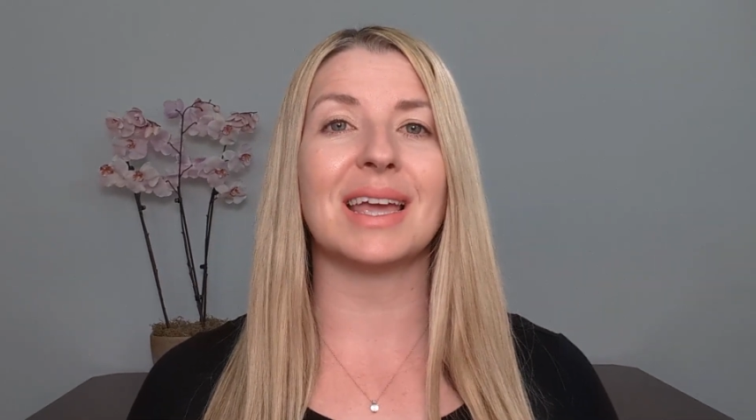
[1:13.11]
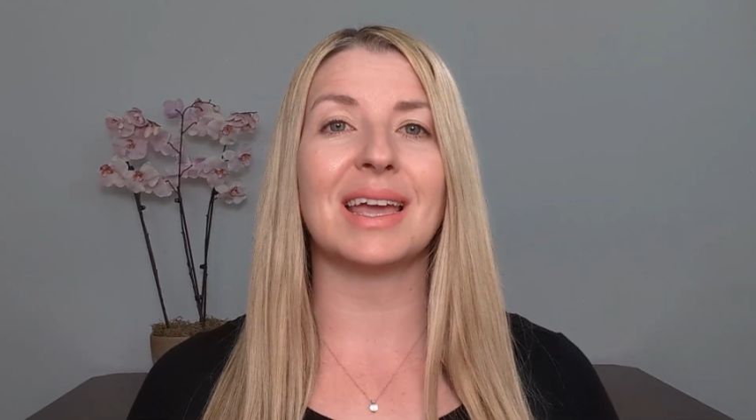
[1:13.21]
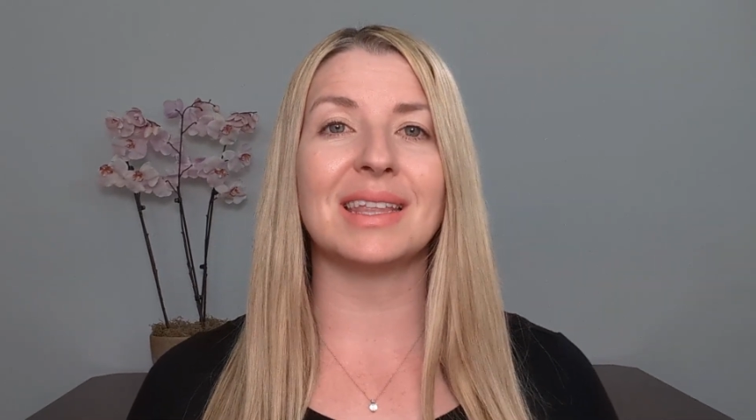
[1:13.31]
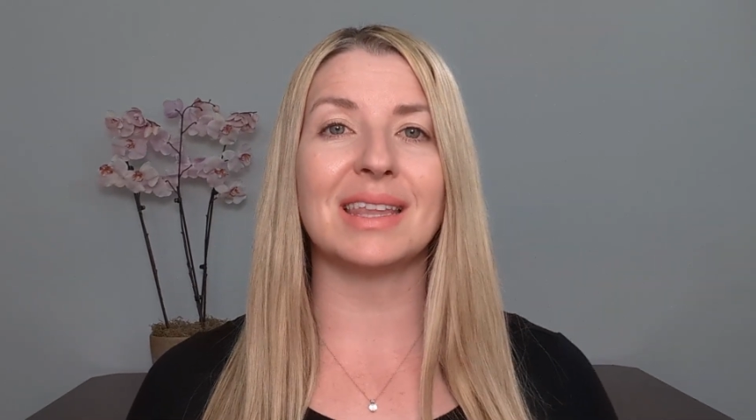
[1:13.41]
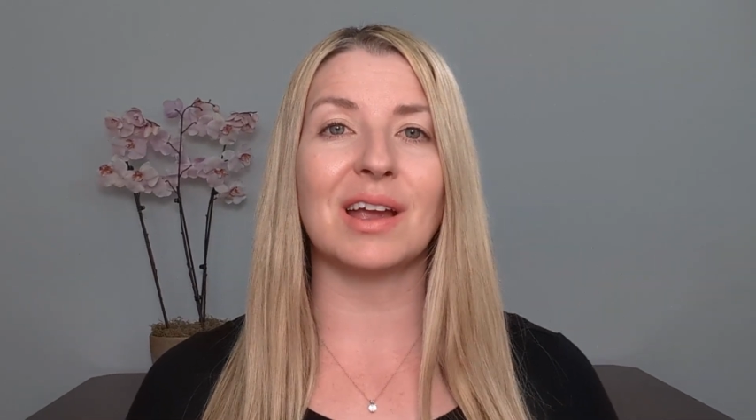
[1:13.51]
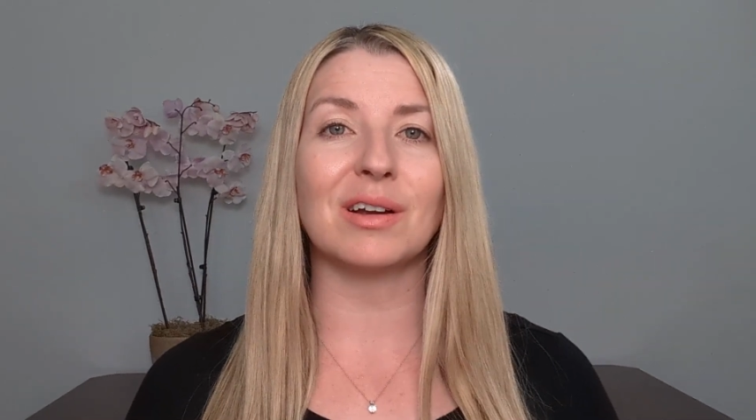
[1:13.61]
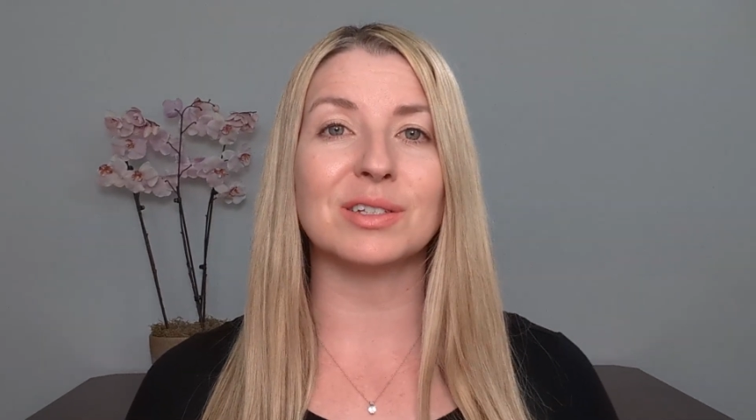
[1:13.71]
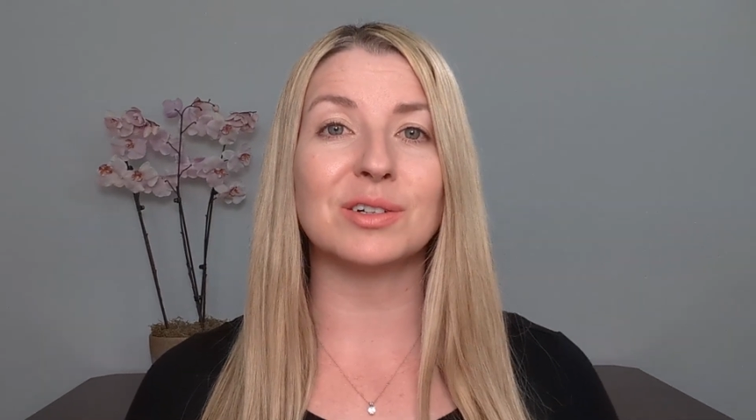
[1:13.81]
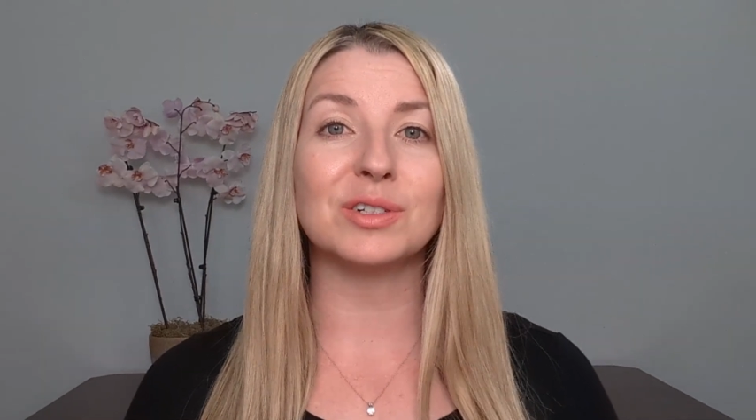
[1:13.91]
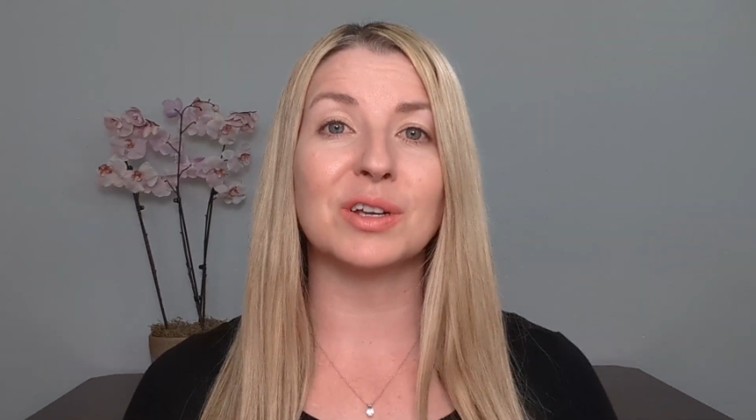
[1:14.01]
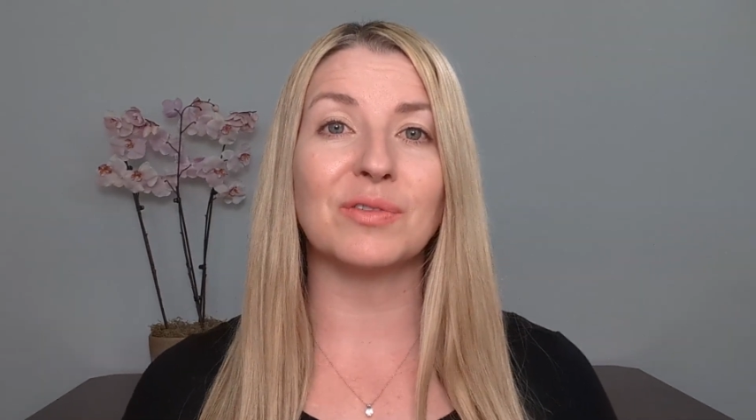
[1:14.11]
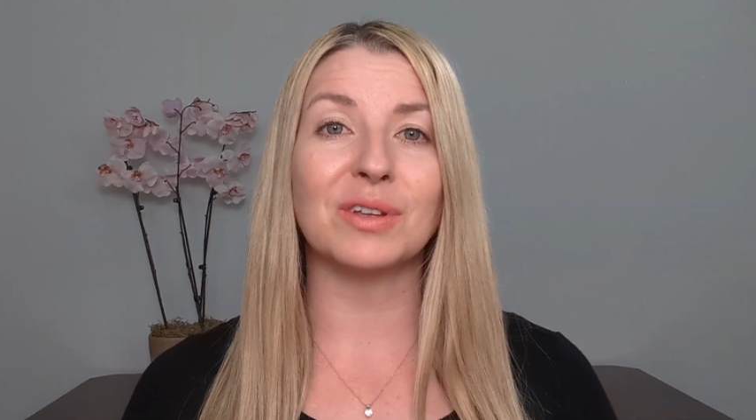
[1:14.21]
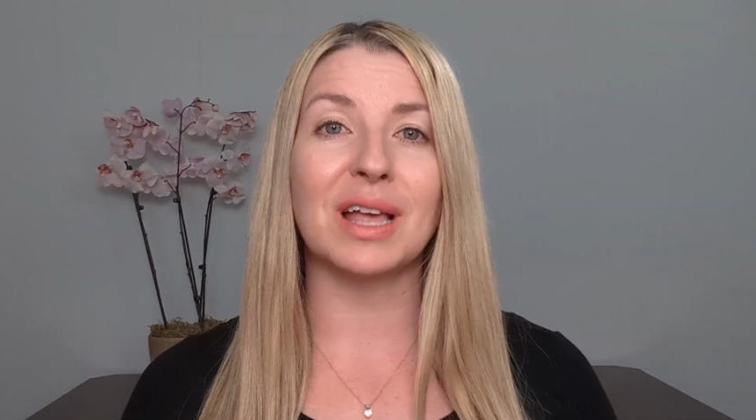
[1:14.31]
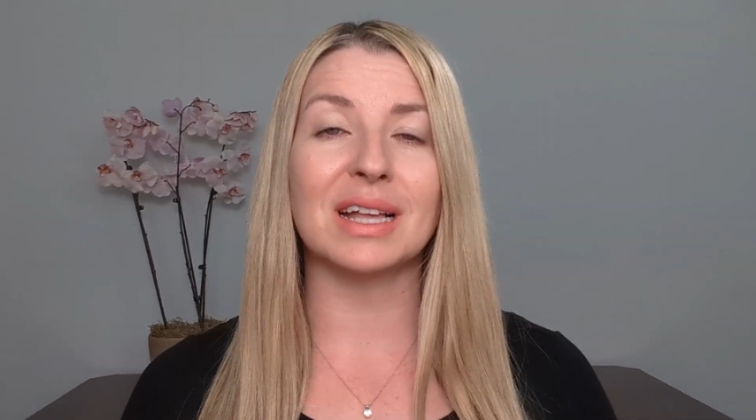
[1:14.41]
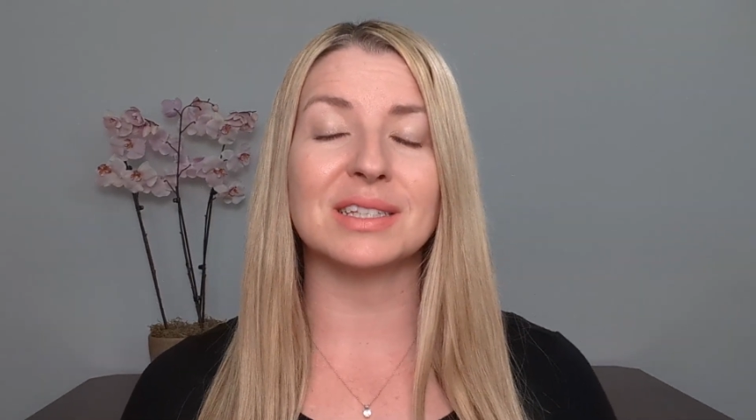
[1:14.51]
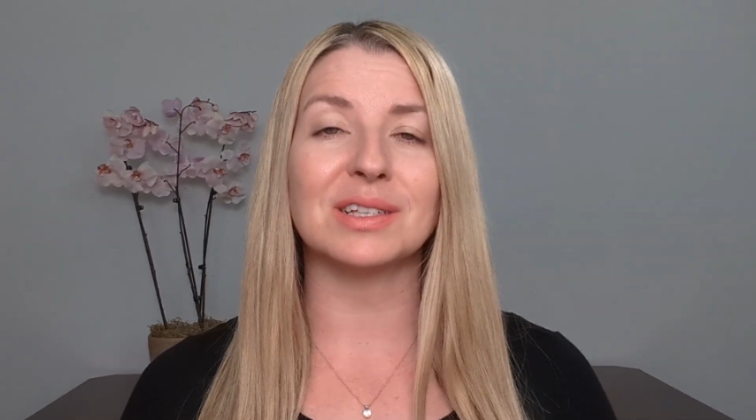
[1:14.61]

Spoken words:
and they are searching for that